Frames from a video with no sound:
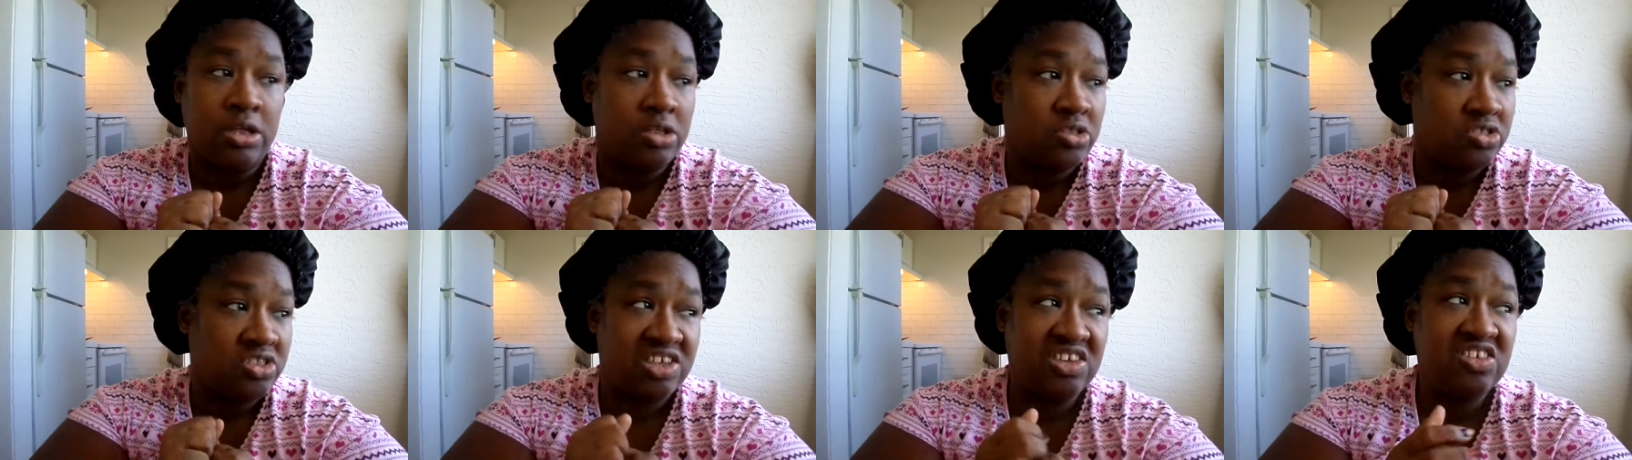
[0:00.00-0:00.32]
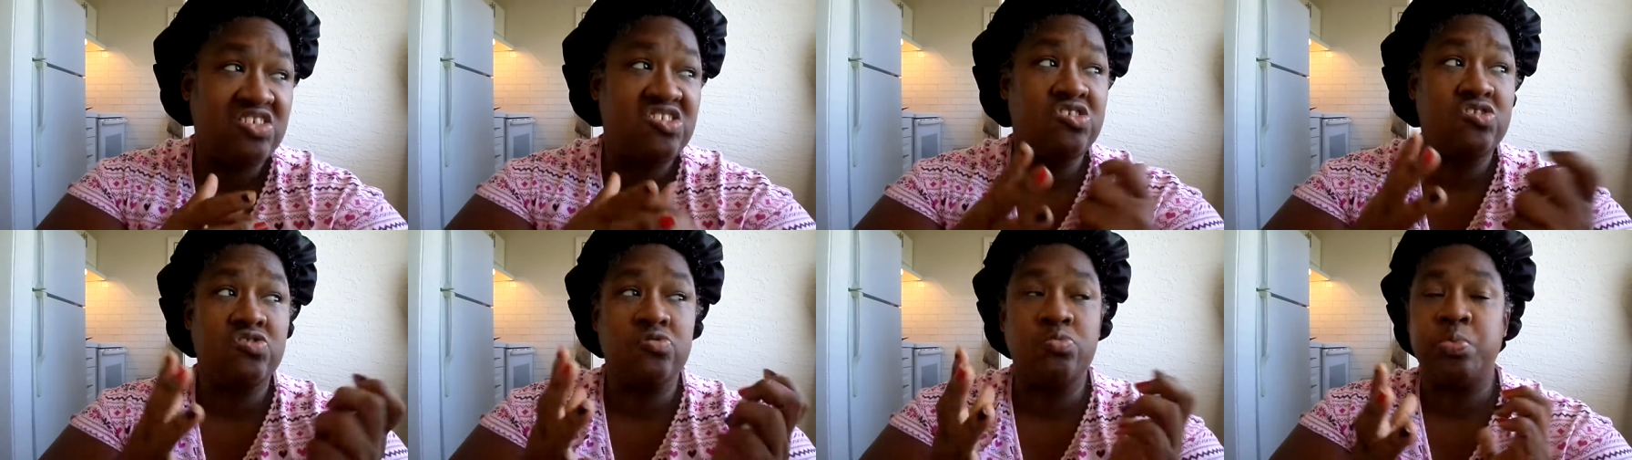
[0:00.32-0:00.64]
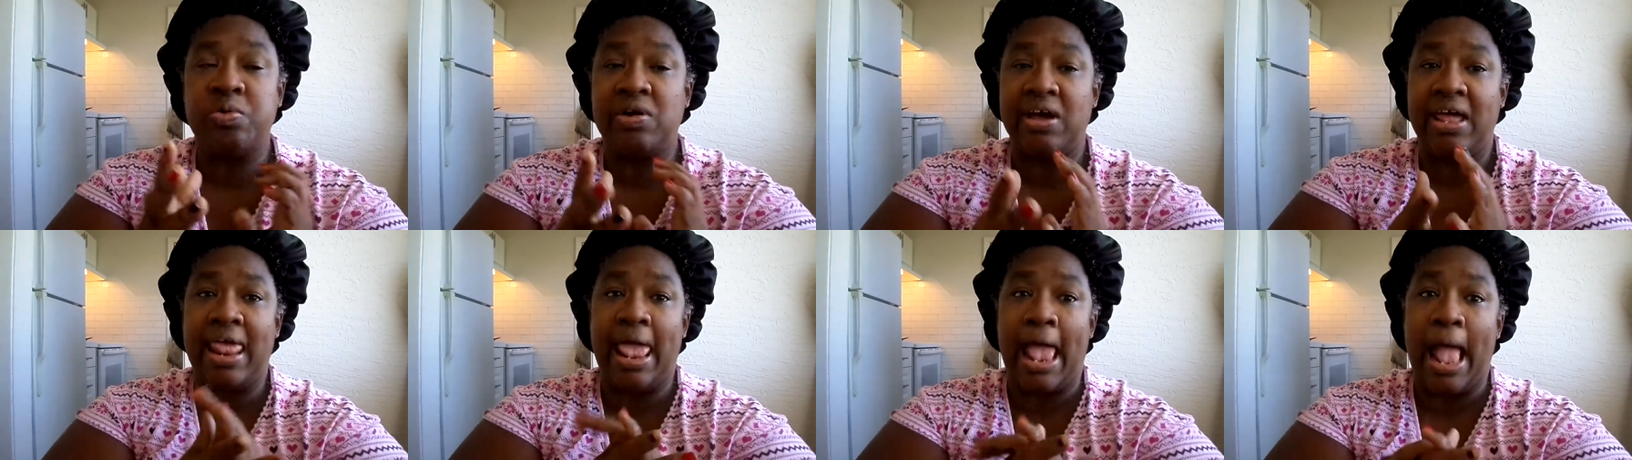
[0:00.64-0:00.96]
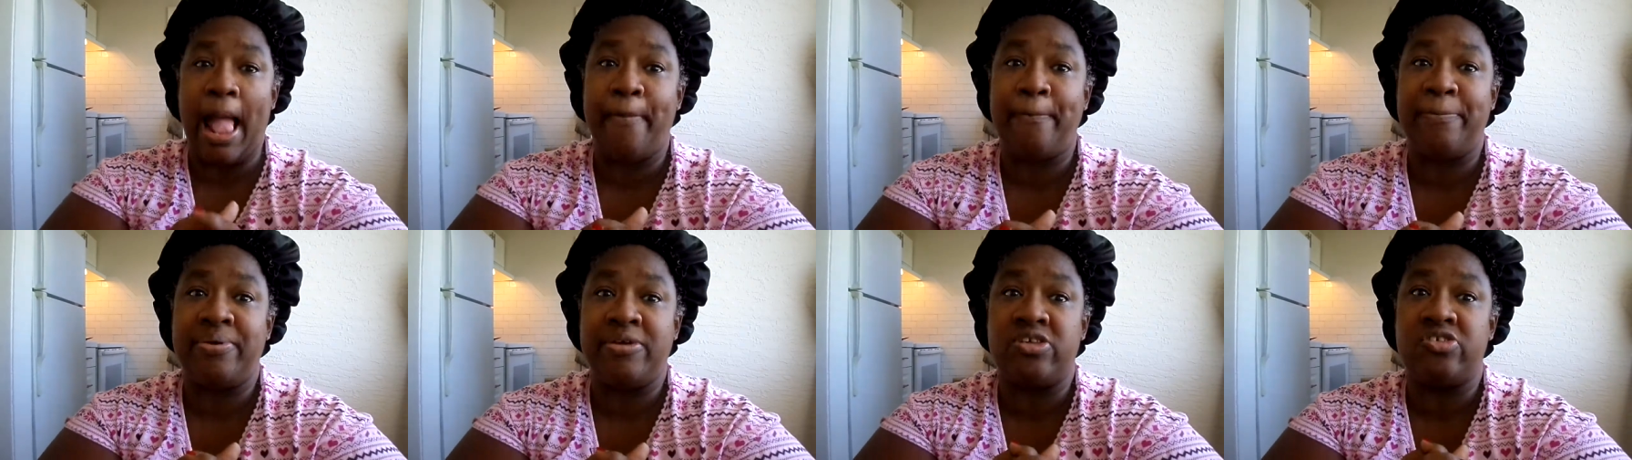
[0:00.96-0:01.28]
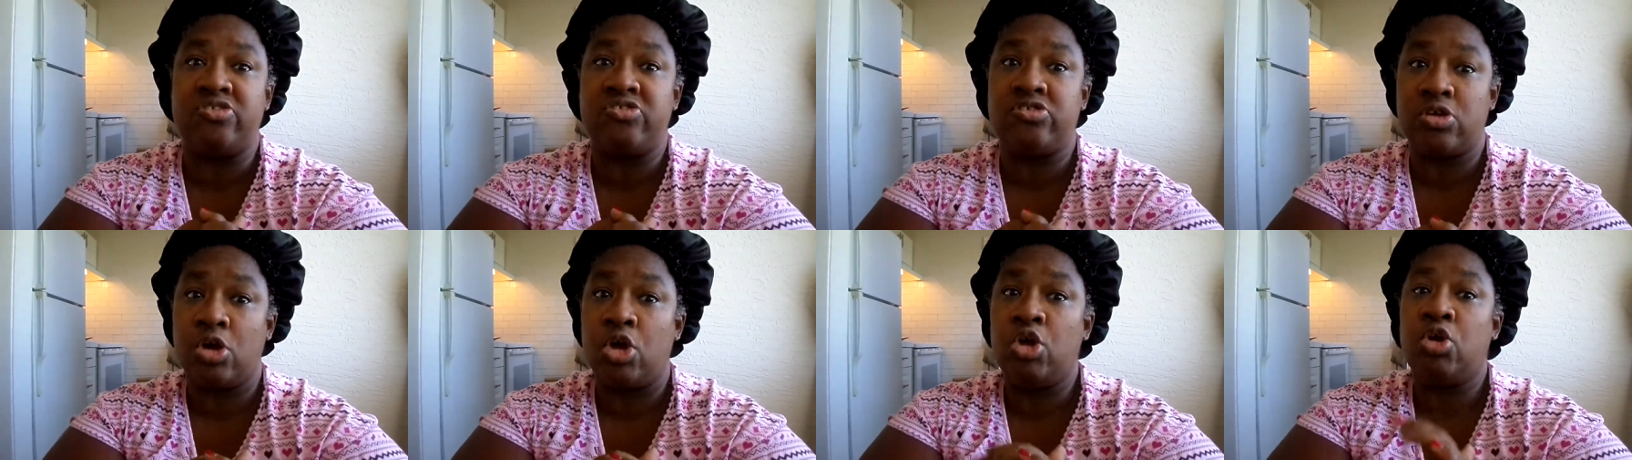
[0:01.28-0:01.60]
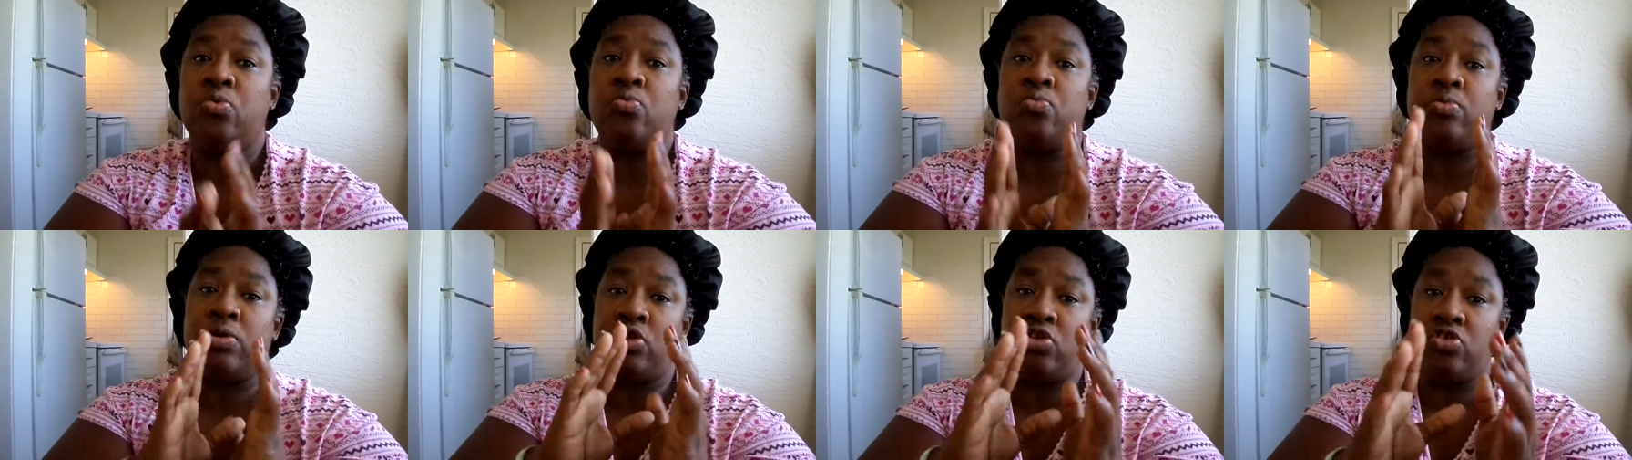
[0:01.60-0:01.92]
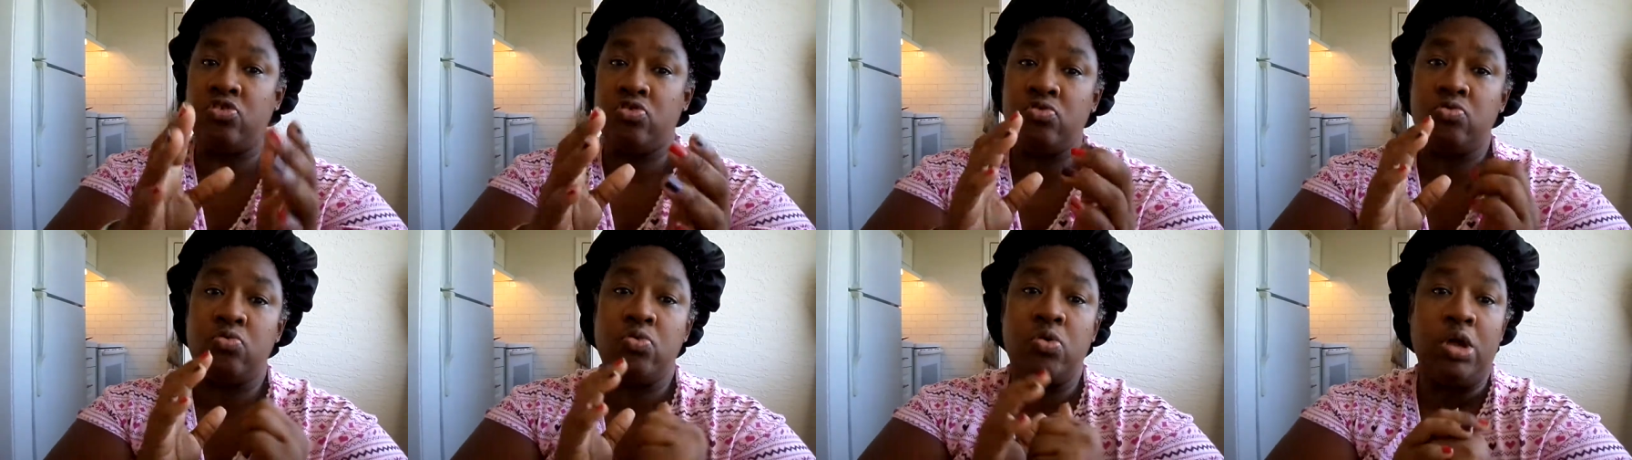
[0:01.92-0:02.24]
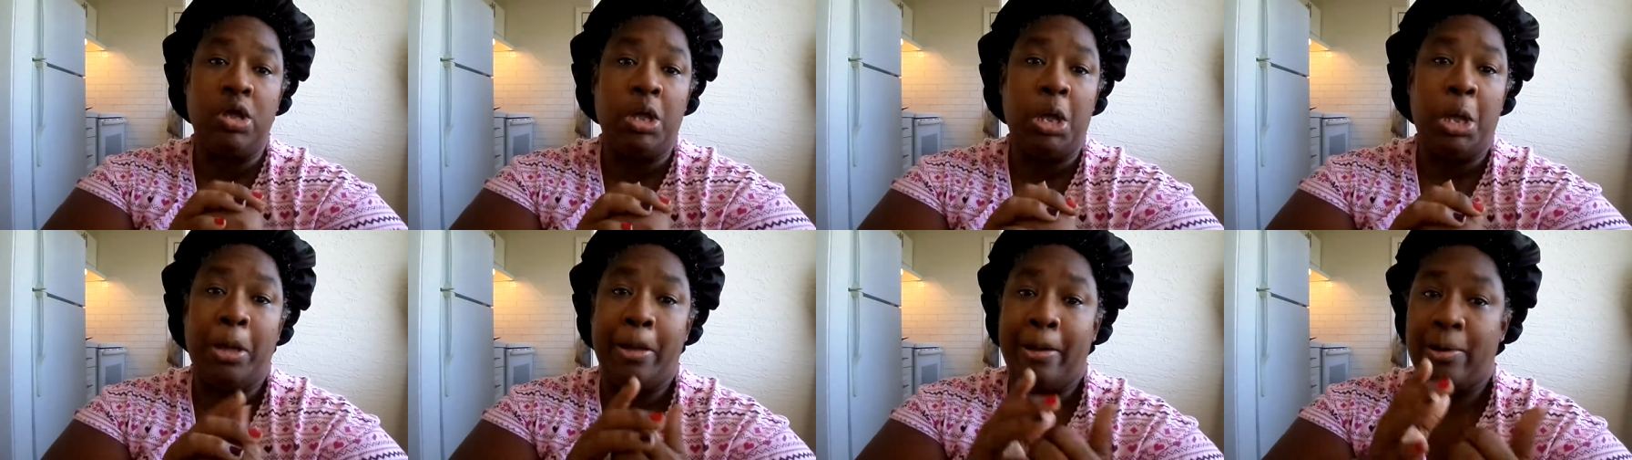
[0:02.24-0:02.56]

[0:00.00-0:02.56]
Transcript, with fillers: This is what happens when you